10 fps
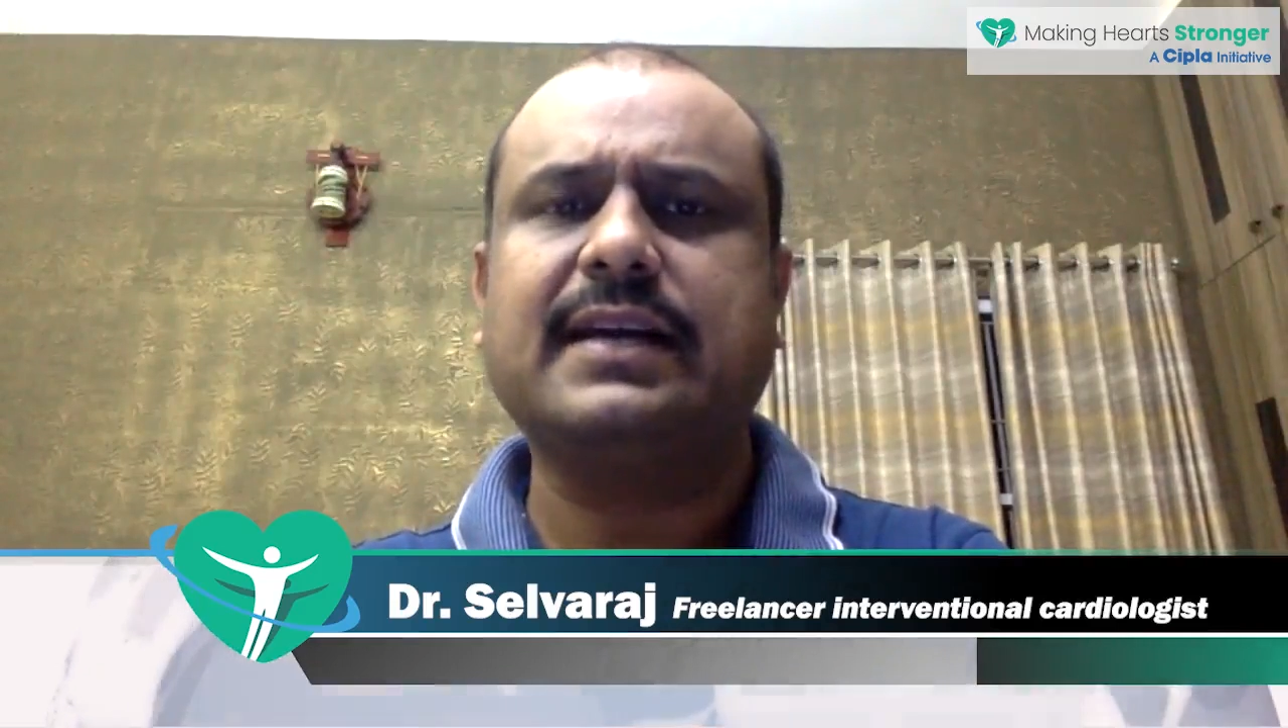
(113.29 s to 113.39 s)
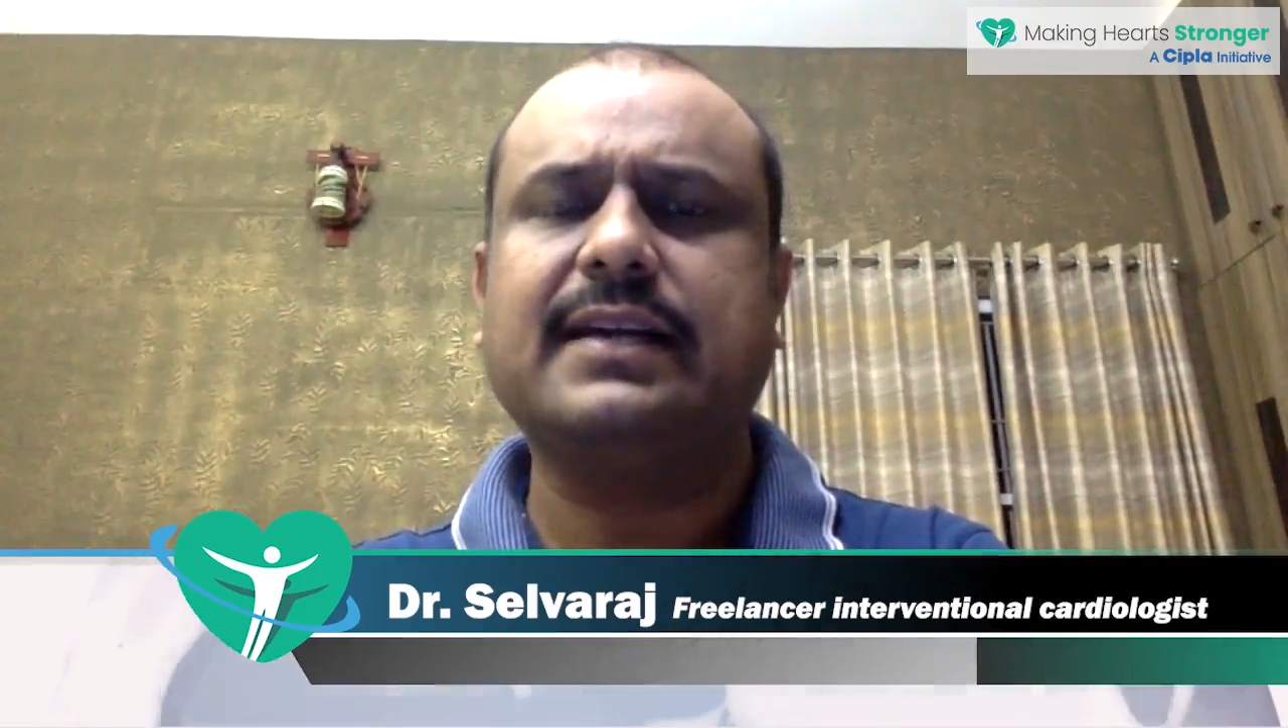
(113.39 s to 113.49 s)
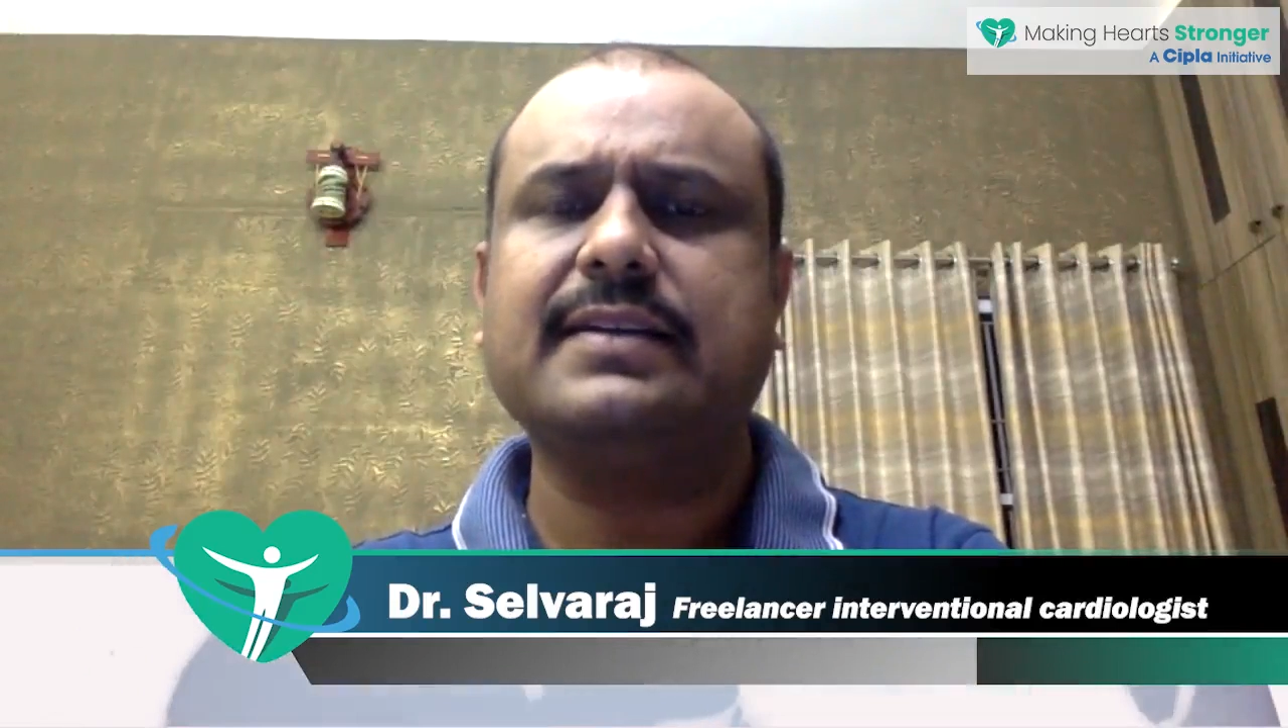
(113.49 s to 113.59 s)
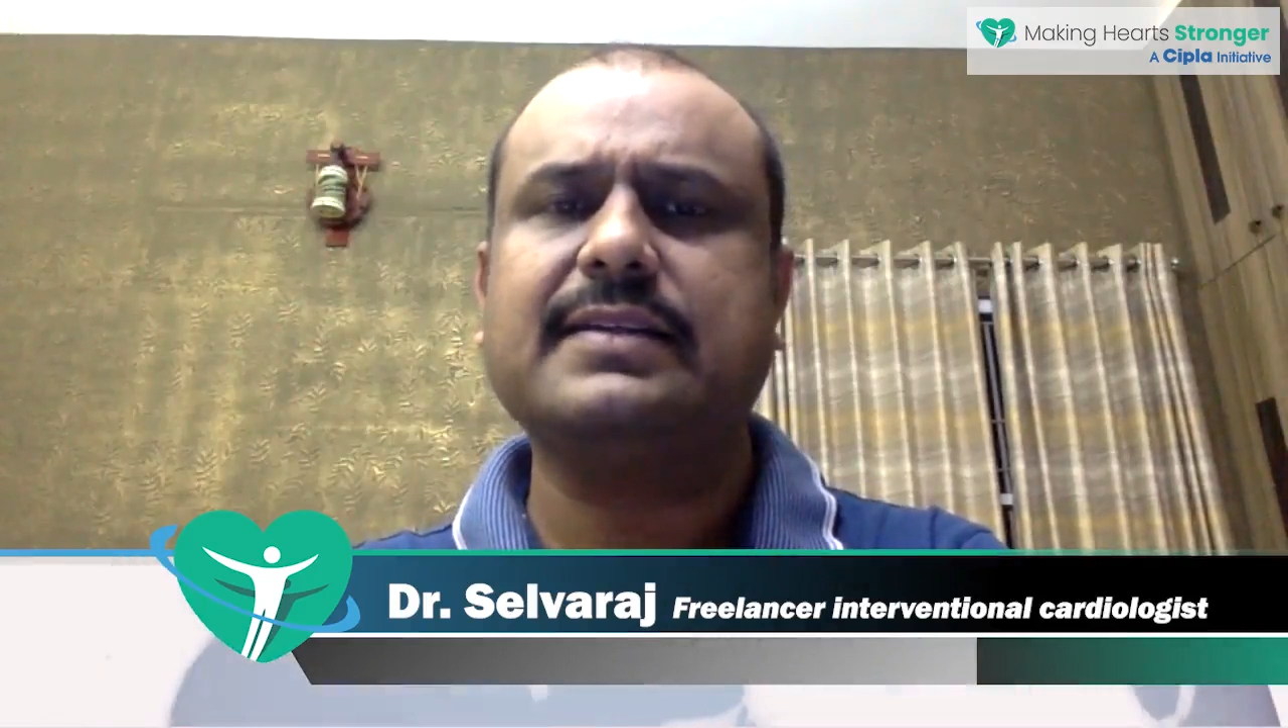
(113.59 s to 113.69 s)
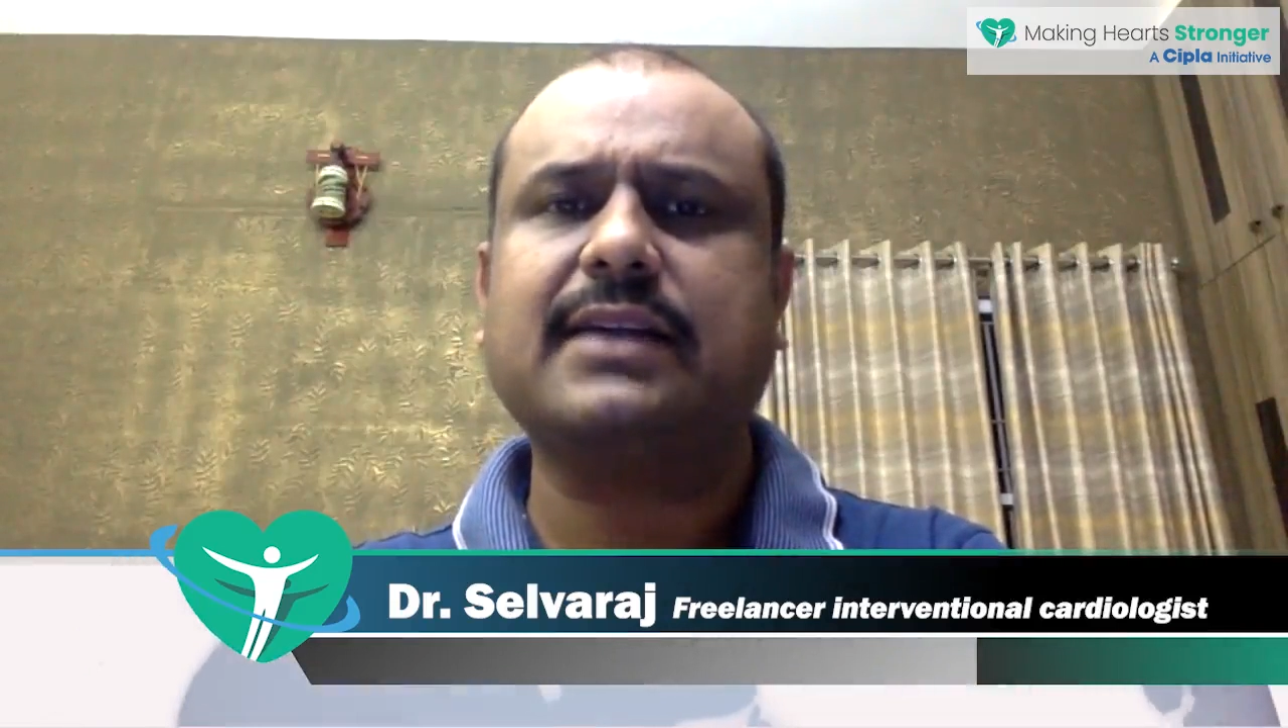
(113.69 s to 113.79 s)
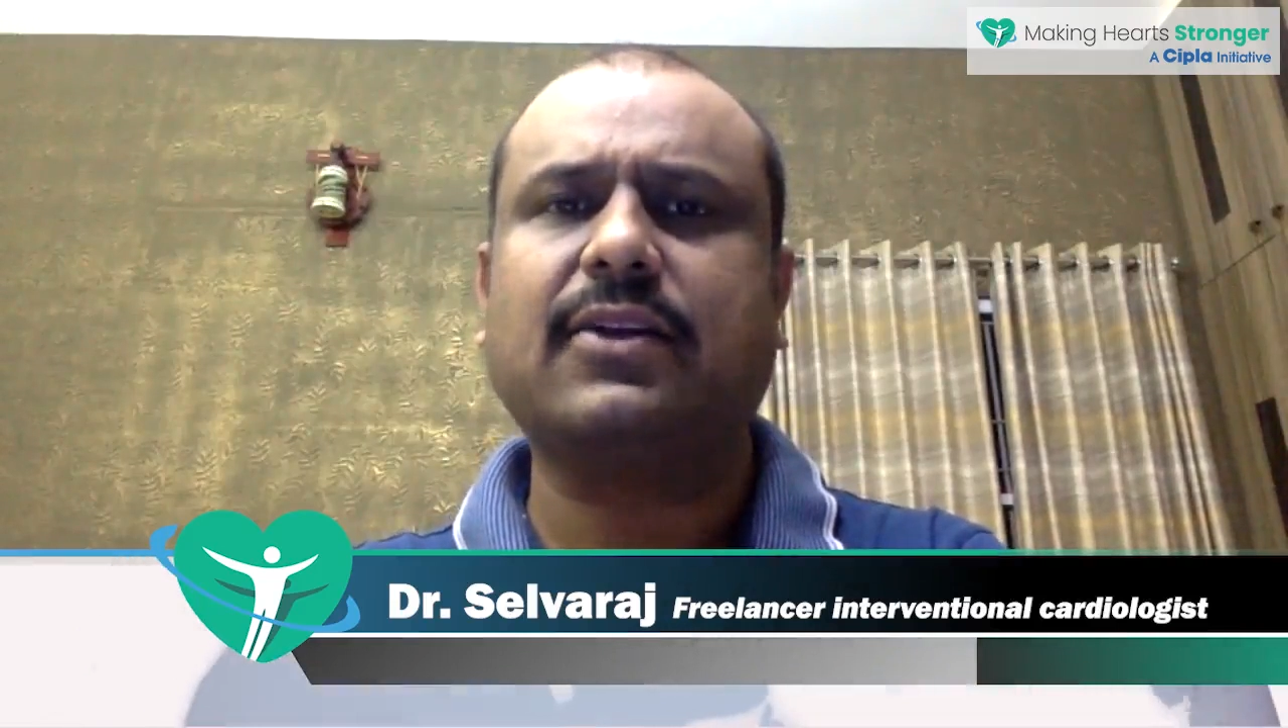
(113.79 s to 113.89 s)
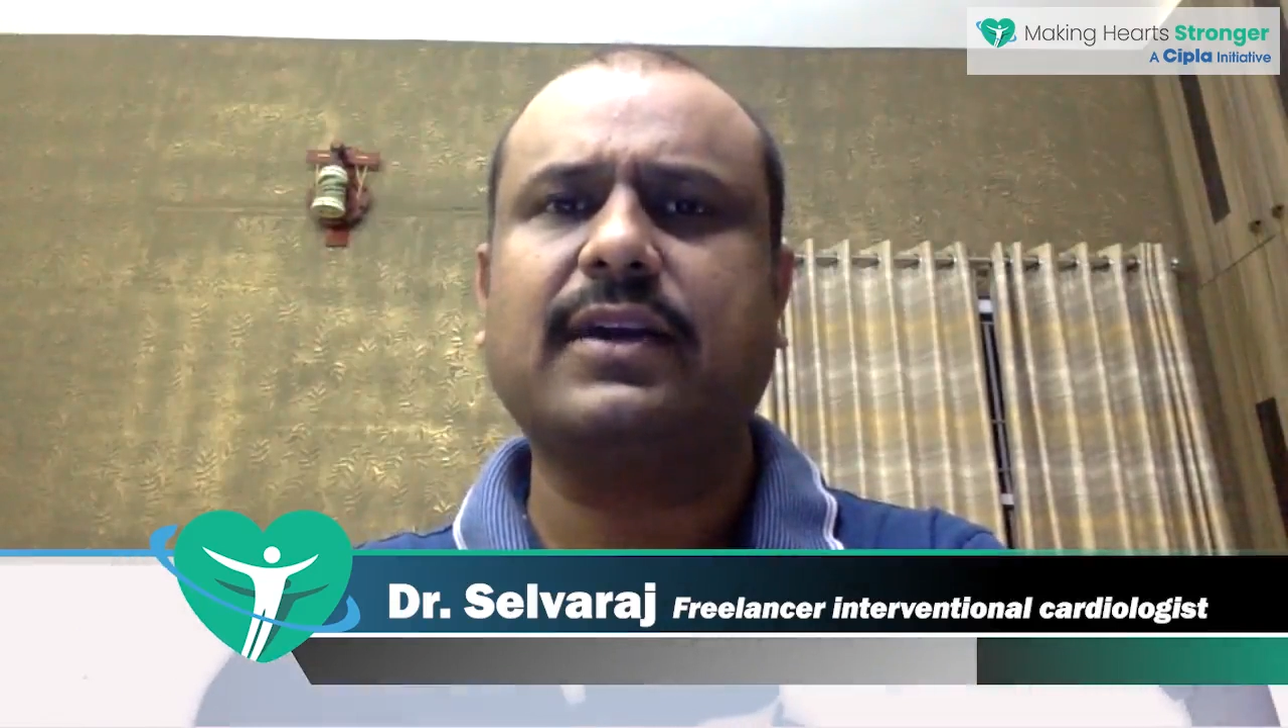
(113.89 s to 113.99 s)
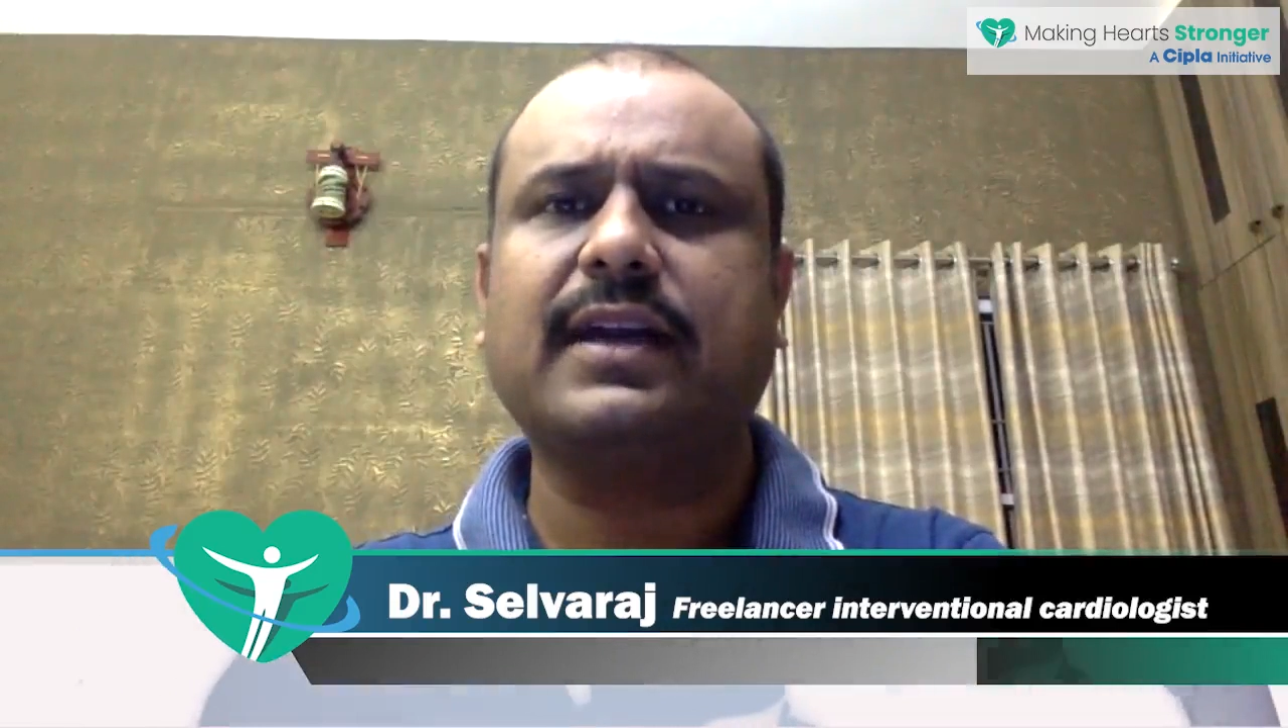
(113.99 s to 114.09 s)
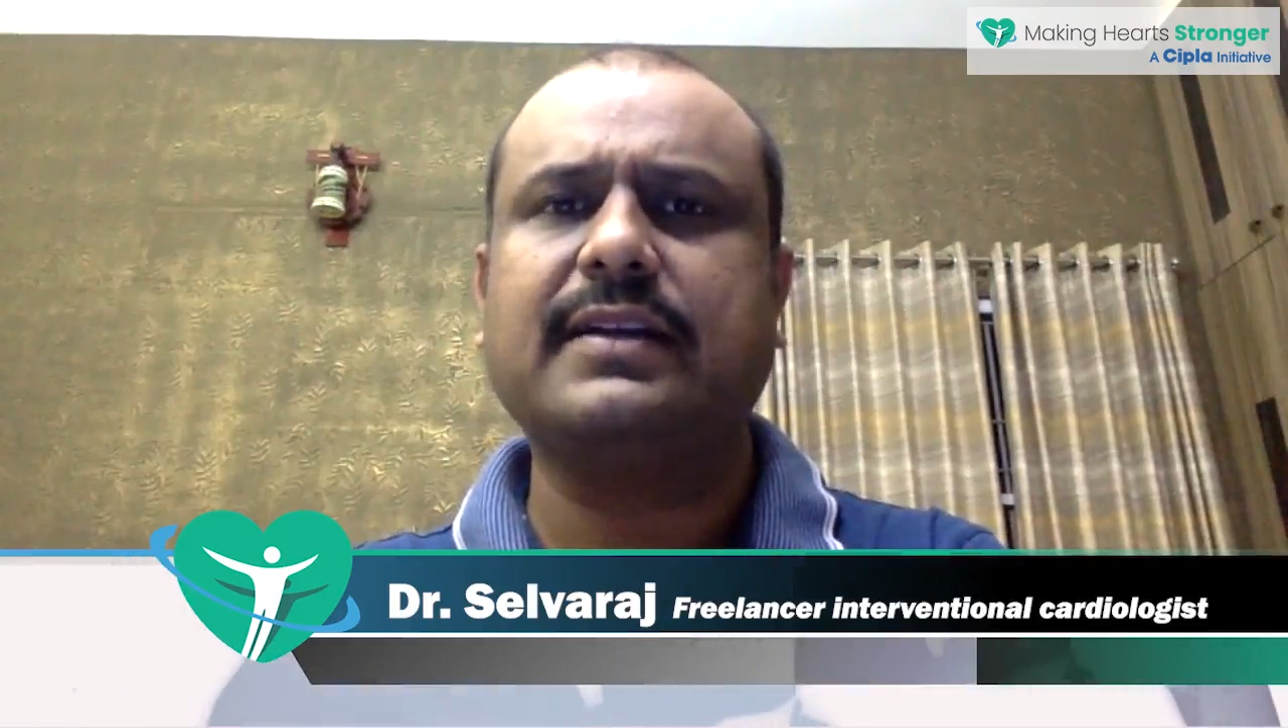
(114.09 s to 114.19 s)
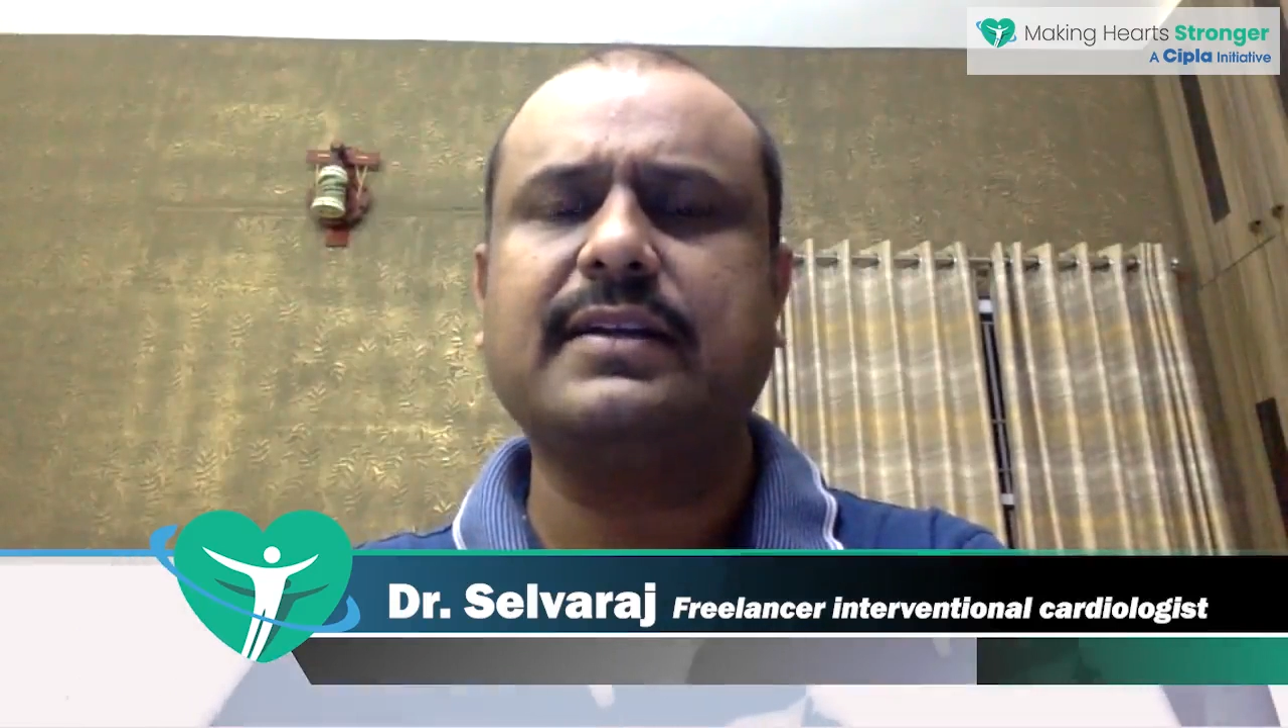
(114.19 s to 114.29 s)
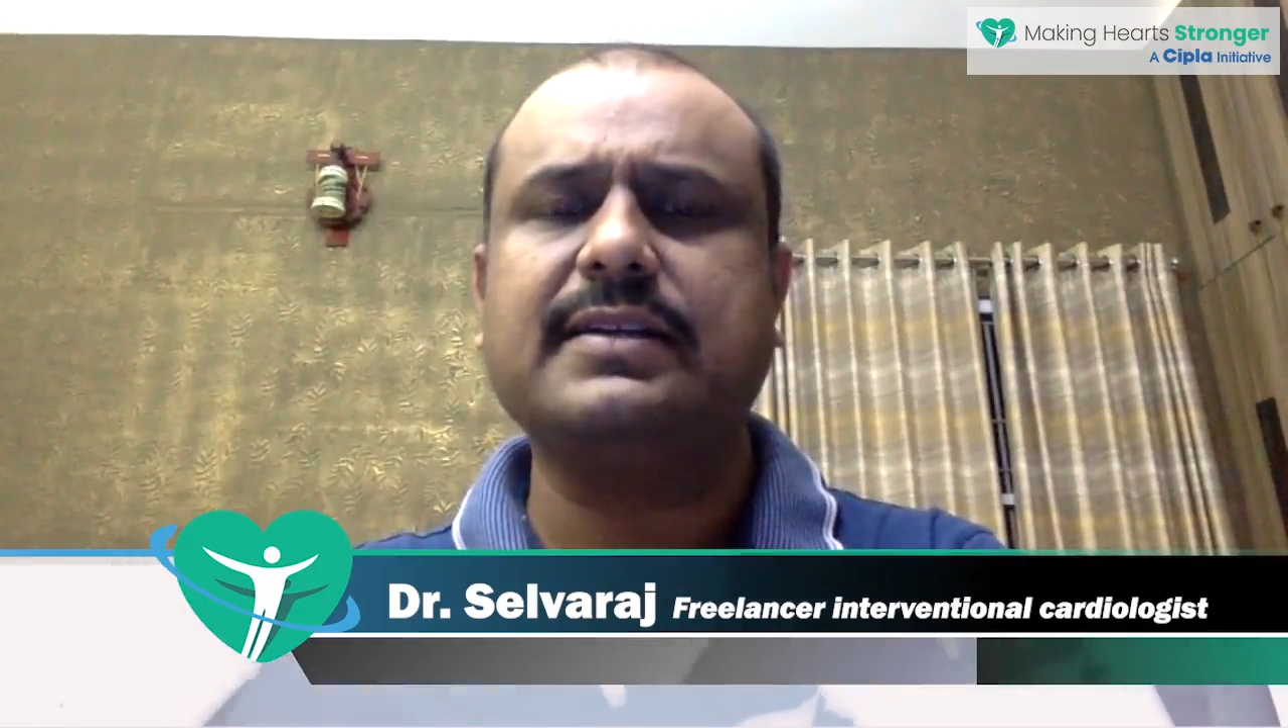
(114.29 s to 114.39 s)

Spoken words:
And this coronary artery